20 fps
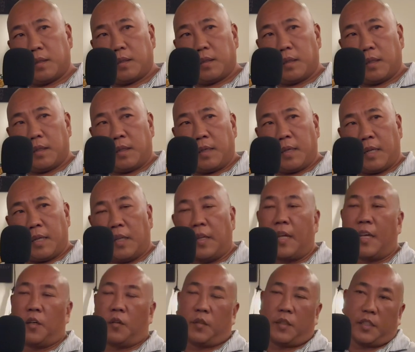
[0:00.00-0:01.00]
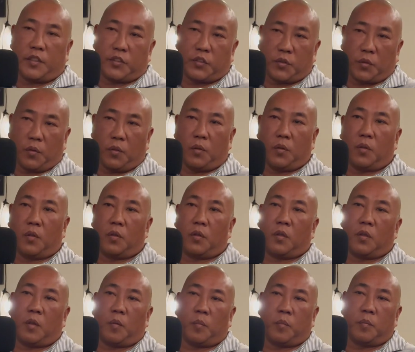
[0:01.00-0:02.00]
an illness
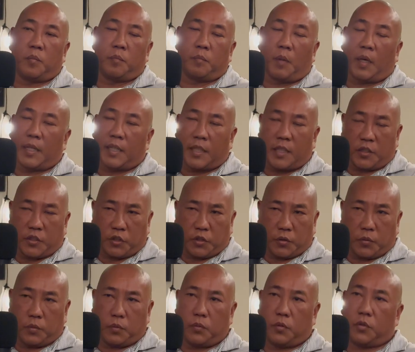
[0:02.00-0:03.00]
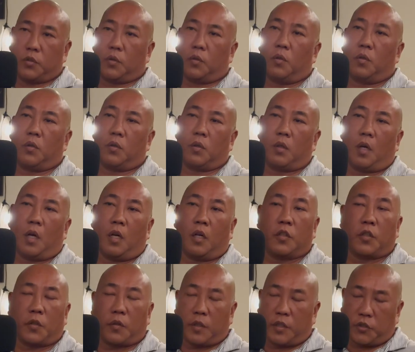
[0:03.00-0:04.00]
or money issues or
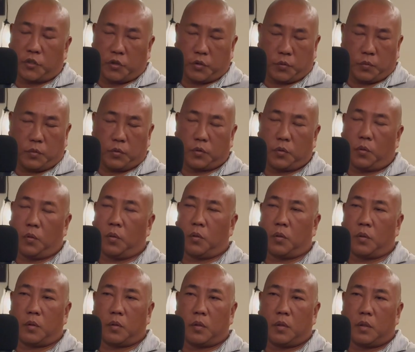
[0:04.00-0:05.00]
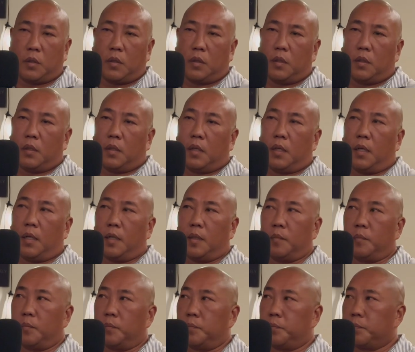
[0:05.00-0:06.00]
hunger issues or
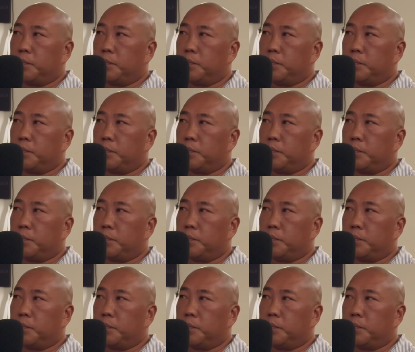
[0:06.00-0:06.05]
um,